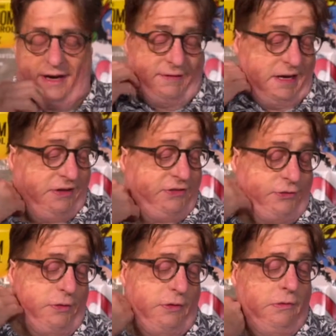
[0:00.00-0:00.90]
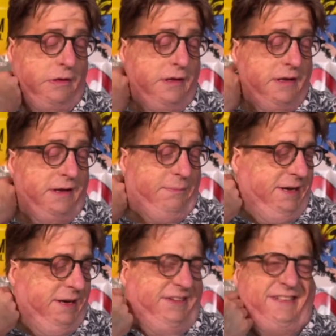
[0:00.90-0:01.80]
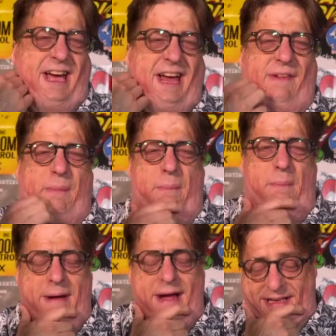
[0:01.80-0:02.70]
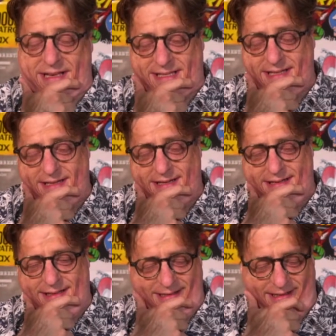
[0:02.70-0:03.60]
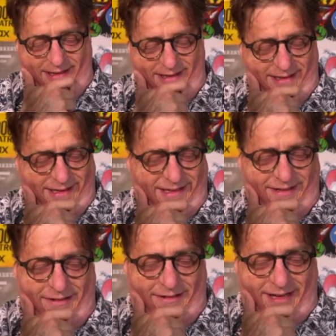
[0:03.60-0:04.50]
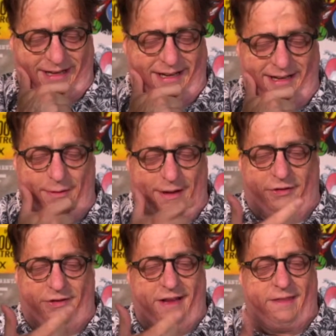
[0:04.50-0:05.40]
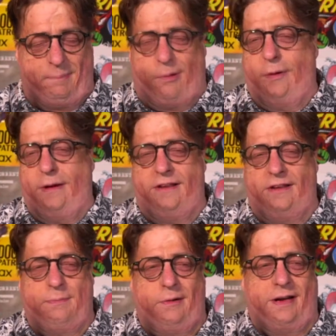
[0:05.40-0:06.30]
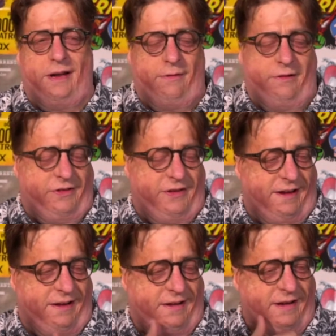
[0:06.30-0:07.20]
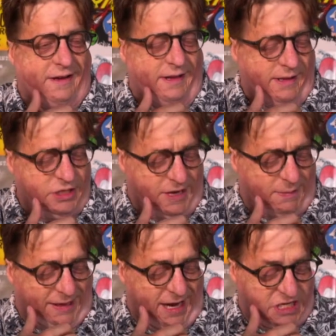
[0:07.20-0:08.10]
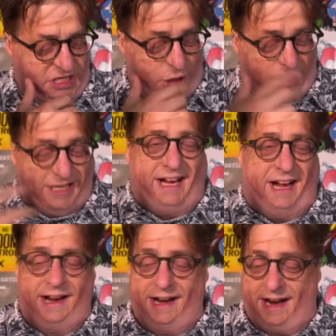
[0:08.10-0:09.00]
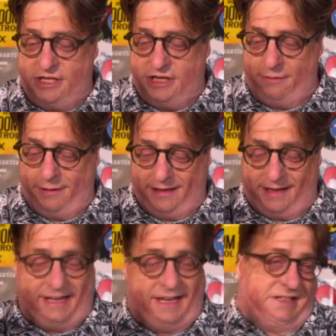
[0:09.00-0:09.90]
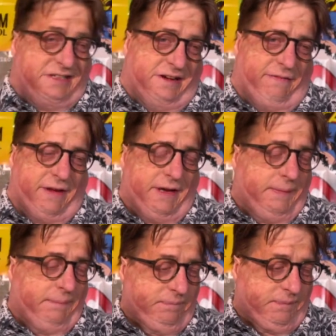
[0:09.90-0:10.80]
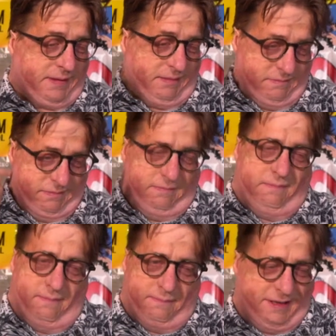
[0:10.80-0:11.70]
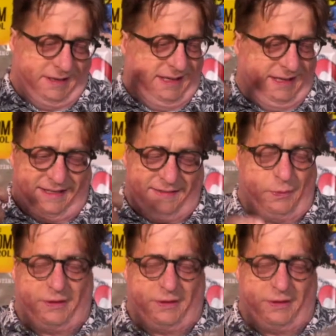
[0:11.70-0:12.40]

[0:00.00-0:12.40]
None of it is true, but it's just kind of a mess. And I don't know. I don't understand the point of this book. I don't understand Jed McKay's thoughts on it. I generally like his stuff, but this